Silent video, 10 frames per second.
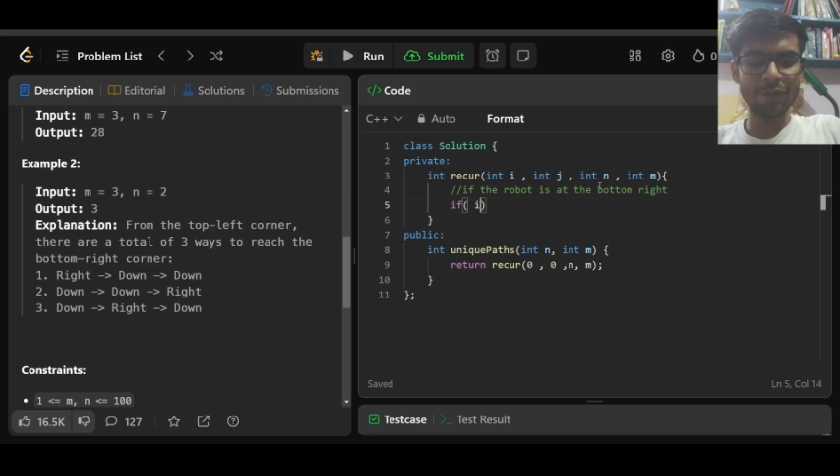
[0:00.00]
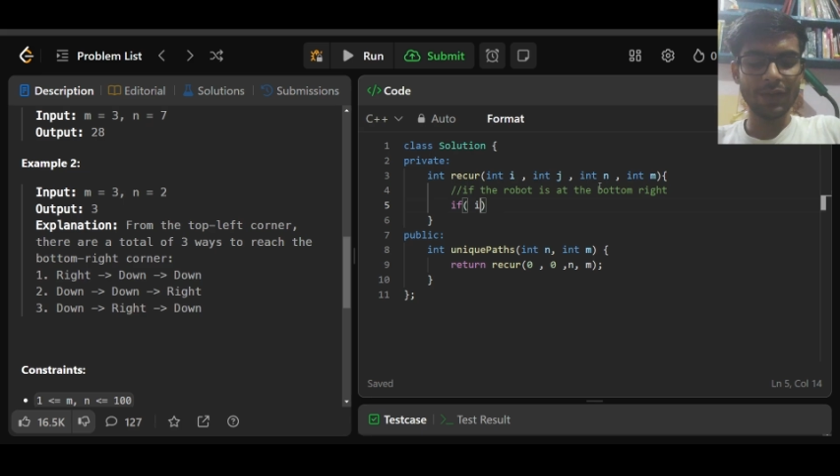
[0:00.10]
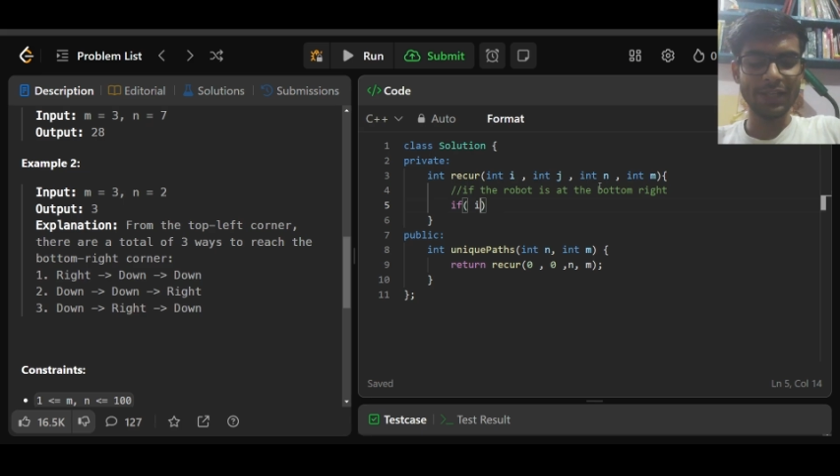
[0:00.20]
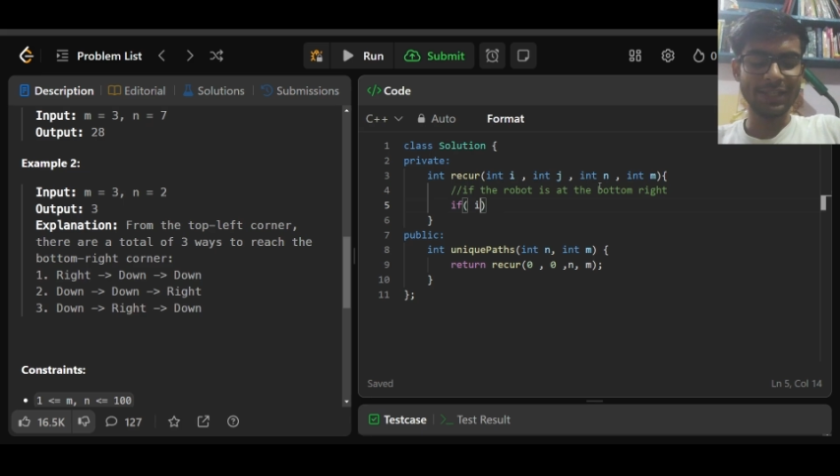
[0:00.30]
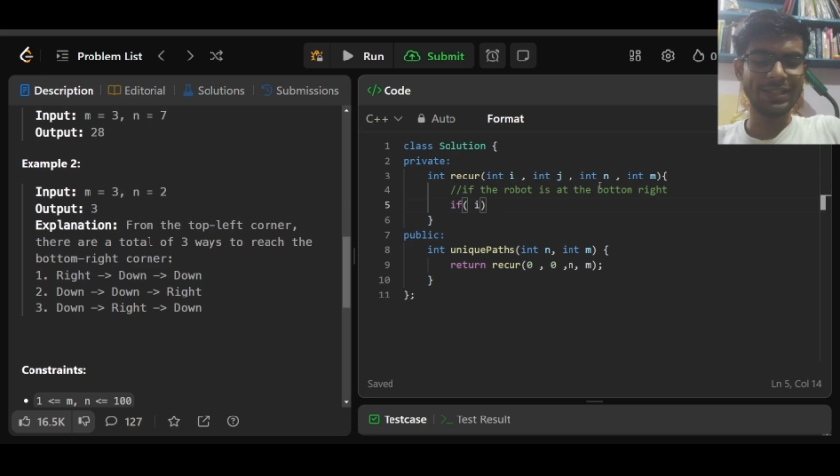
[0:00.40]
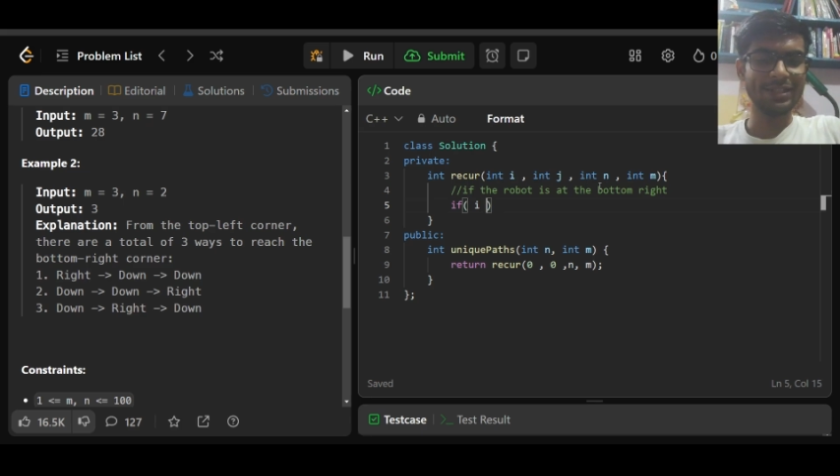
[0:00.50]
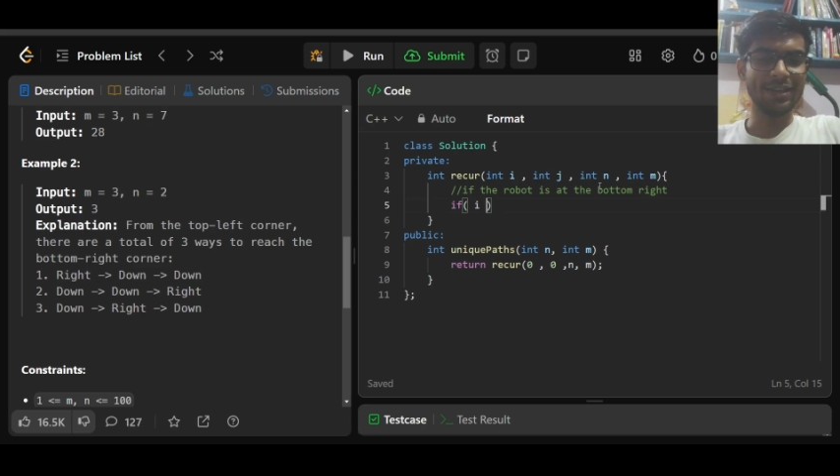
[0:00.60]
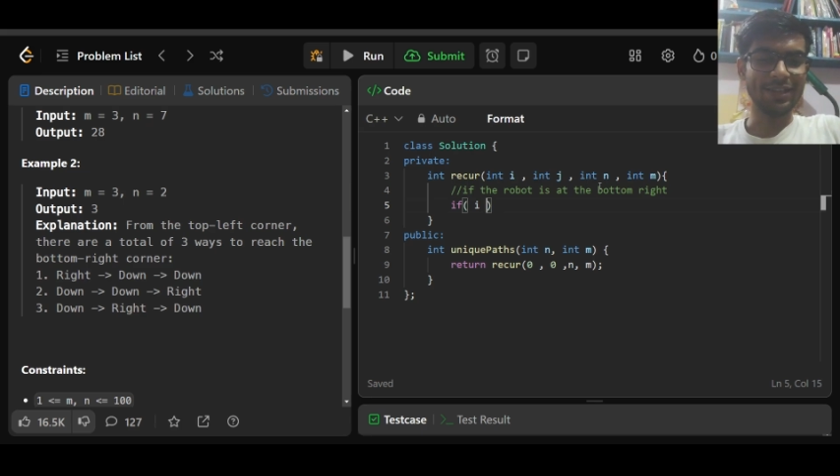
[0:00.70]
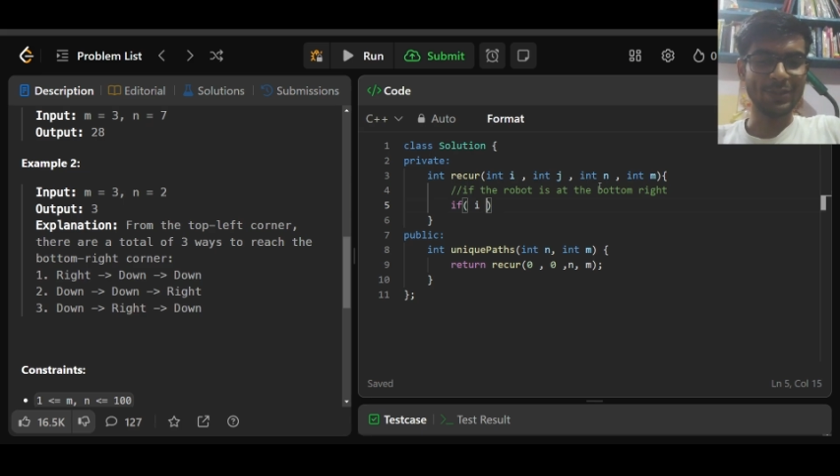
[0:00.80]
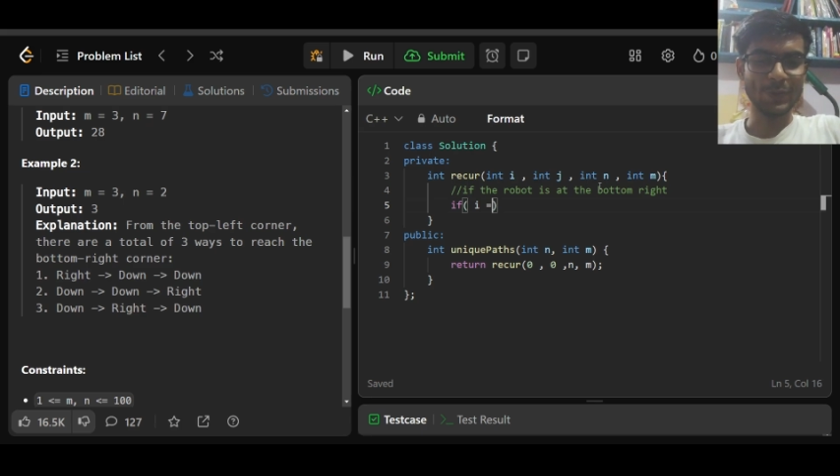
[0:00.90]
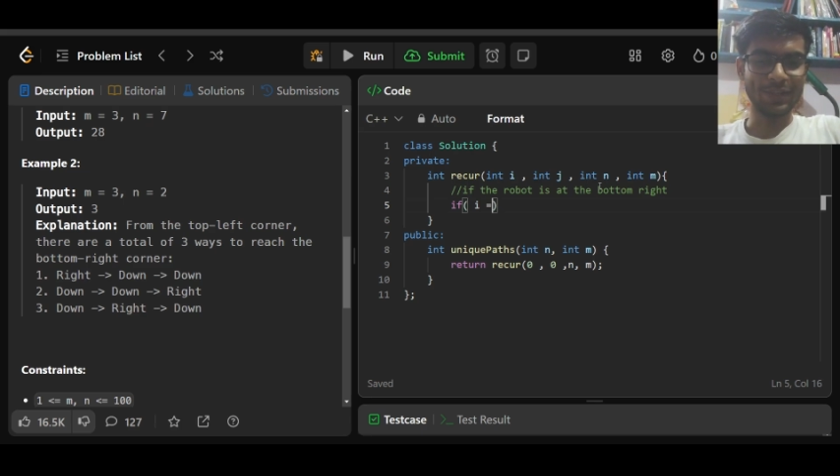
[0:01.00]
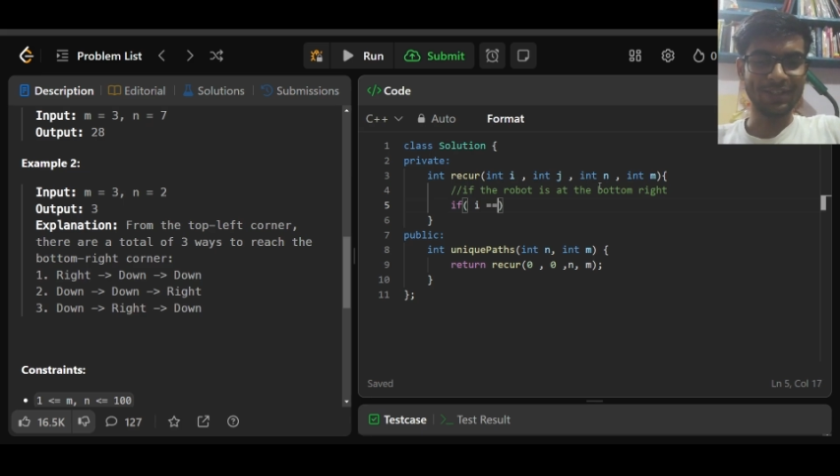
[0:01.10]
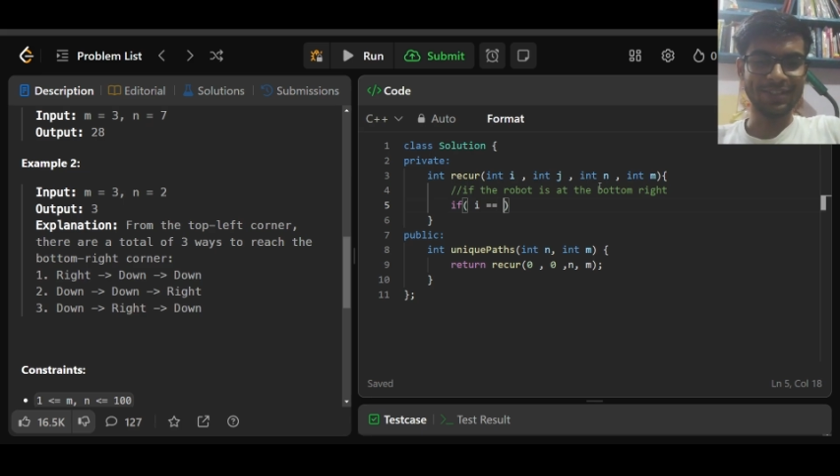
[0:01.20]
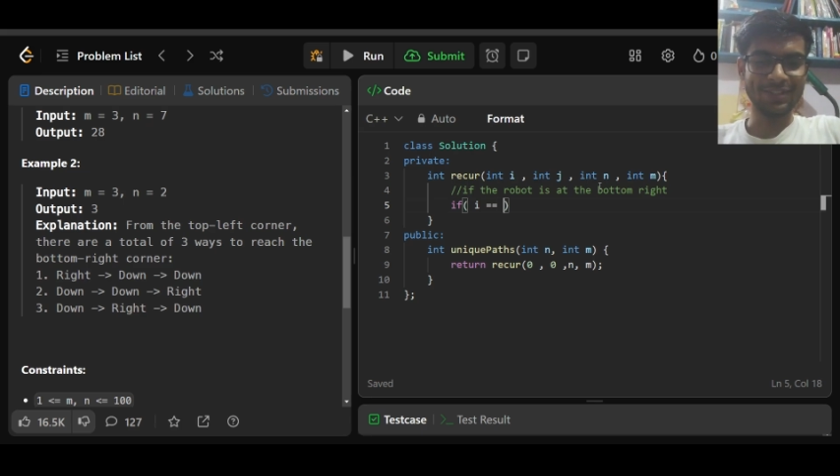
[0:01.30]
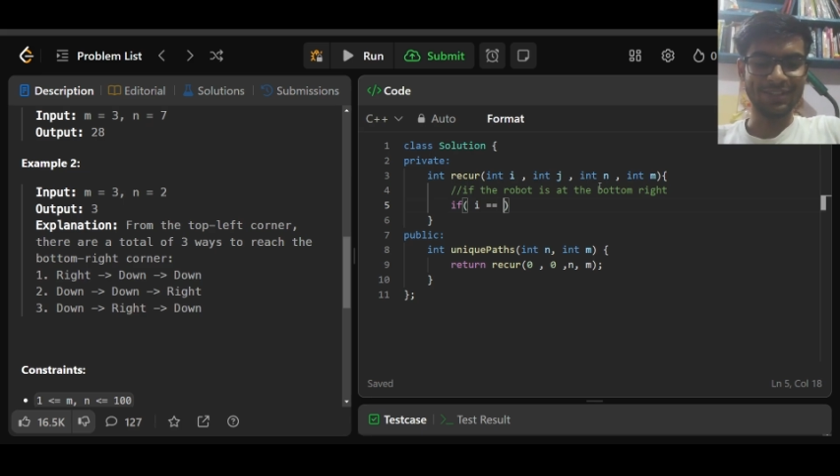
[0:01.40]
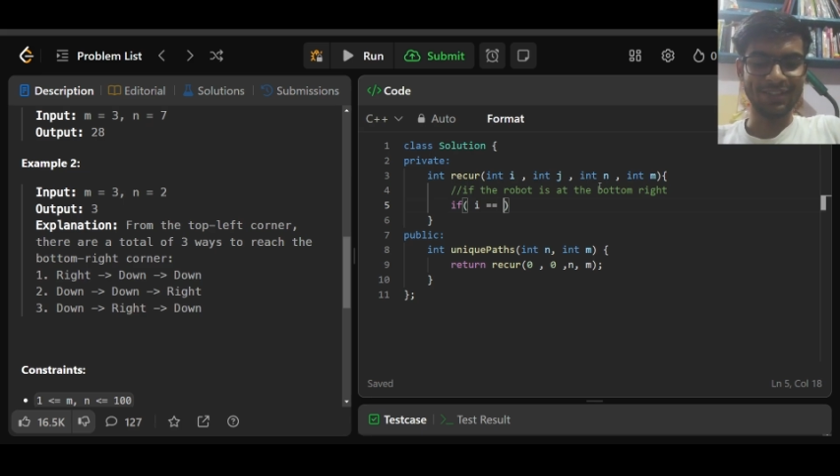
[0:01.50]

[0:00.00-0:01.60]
easy, guys. Very easy.